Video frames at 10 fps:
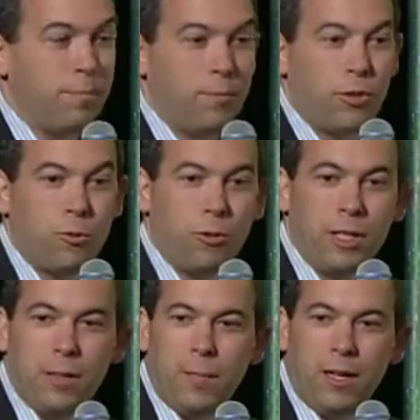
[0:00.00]

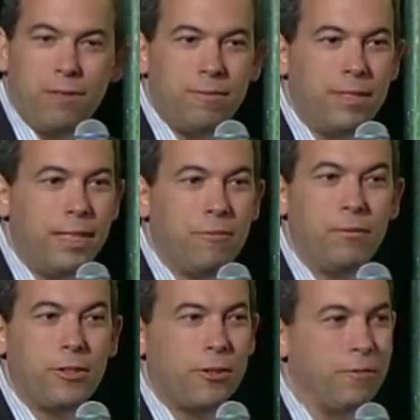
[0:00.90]
story about the
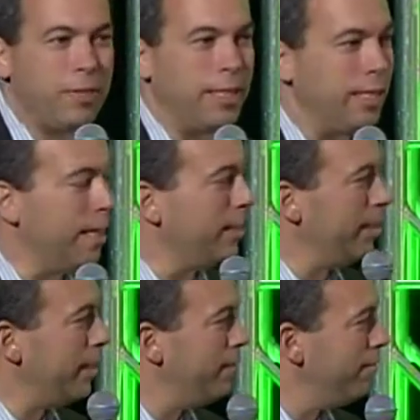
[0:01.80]
inventor of the
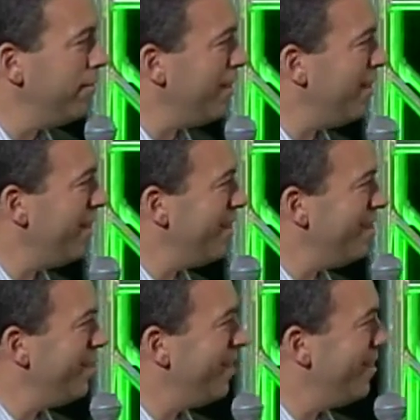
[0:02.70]
LED
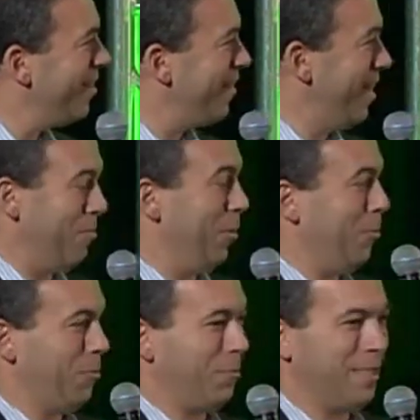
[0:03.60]
thing,
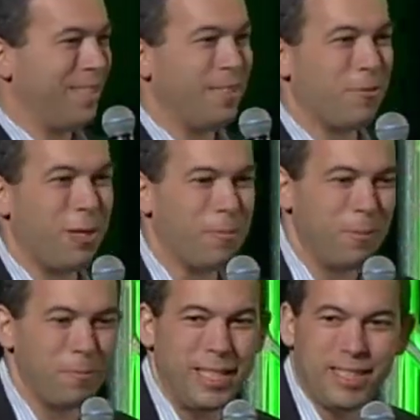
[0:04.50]
which was an incredible
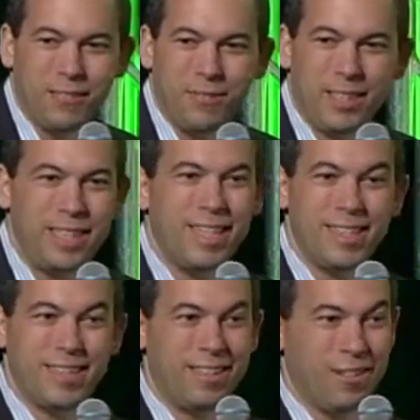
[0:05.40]
piece of
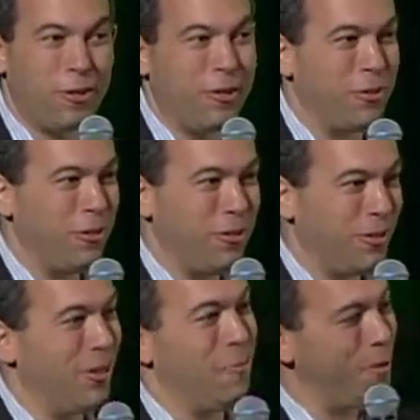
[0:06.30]
content. I encourage you all to
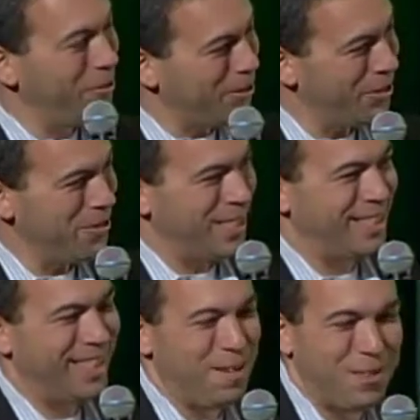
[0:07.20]
go both to USA
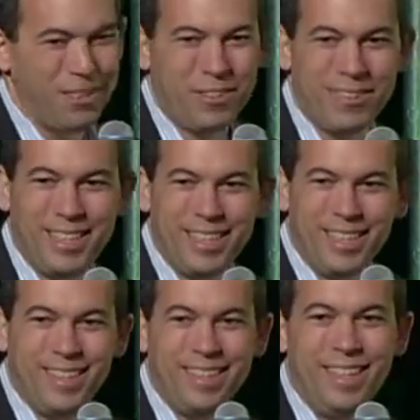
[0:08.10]
Today, but also to
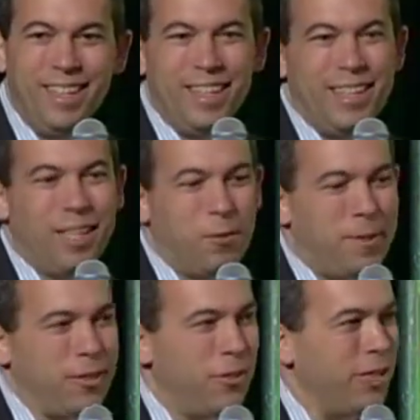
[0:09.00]
the
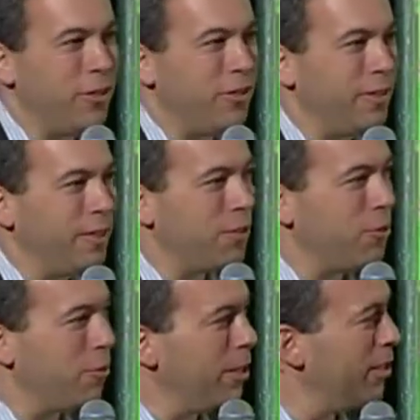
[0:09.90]
Eco-Imagination
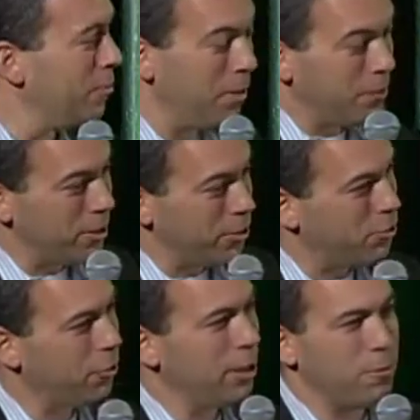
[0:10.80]
story. It was a
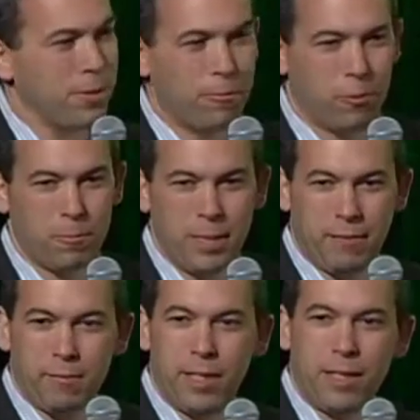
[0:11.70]
story. It was a 4-minute
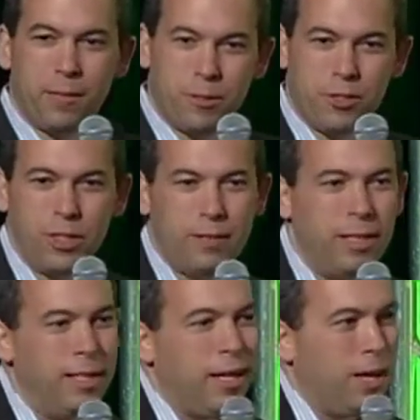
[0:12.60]
video, which I
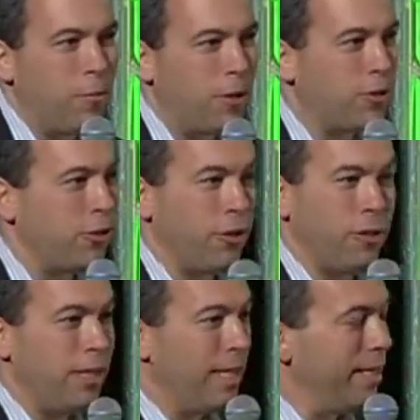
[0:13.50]
watched it
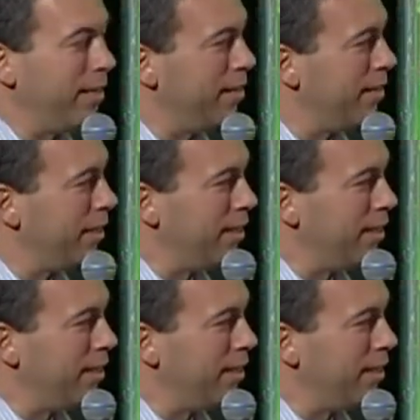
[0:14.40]
all and